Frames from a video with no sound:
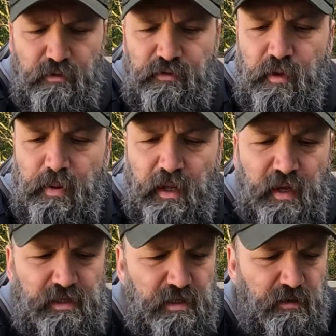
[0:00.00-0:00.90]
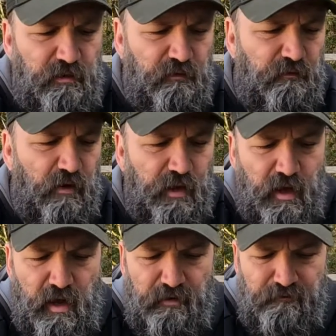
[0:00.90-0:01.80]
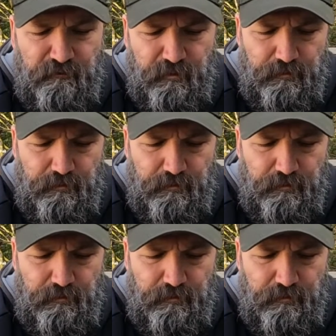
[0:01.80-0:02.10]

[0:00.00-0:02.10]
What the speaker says: the blade on the knife.